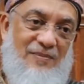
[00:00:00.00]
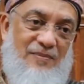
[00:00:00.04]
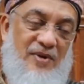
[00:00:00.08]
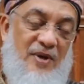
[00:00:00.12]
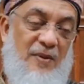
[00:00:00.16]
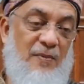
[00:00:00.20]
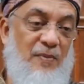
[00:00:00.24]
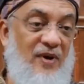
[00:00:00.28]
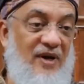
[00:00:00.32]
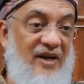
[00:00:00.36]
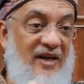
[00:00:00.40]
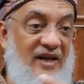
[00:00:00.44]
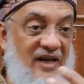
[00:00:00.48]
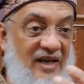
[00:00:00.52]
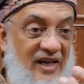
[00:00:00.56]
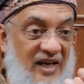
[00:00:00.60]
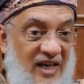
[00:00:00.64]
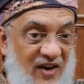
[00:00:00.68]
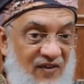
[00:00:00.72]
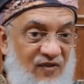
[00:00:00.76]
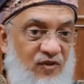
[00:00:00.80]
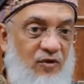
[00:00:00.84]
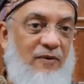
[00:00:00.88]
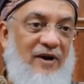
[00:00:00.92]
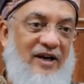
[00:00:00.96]
People
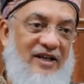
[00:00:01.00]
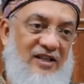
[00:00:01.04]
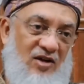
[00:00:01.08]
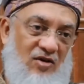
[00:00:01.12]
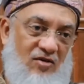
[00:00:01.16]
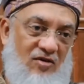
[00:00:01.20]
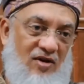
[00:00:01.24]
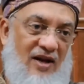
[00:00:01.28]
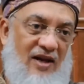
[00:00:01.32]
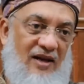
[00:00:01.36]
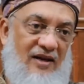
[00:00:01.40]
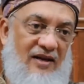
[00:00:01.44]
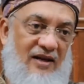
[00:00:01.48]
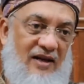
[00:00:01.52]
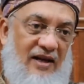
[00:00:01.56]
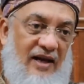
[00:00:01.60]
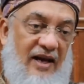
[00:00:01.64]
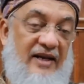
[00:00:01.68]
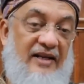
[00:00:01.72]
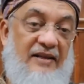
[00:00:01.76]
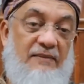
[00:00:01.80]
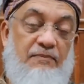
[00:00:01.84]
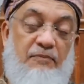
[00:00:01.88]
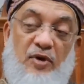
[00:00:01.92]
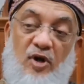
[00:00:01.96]
lived by the Quran.
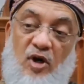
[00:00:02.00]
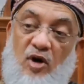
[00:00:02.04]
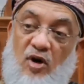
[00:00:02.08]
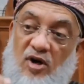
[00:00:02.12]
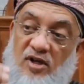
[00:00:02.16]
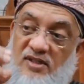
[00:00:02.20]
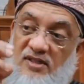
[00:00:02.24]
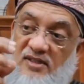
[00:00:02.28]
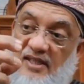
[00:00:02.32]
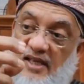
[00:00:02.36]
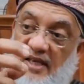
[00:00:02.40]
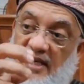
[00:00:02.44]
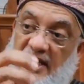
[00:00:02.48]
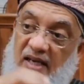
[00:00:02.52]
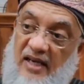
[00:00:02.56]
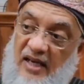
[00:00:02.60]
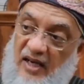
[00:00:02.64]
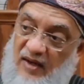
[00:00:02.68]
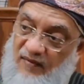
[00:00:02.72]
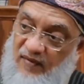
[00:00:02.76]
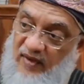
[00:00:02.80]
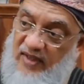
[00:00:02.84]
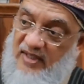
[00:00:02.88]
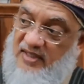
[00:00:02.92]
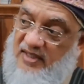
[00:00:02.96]
And because they
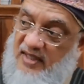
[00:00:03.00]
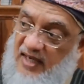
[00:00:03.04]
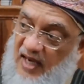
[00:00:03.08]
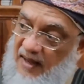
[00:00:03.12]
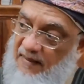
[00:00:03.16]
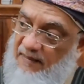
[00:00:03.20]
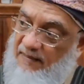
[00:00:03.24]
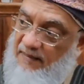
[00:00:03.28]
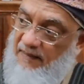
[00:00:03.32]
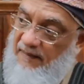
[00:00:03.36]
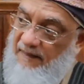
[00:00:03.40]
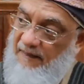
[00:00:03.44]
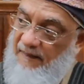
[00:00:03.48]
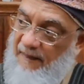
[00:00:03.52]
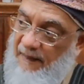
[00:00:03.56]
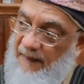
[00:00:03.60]
lived Islam,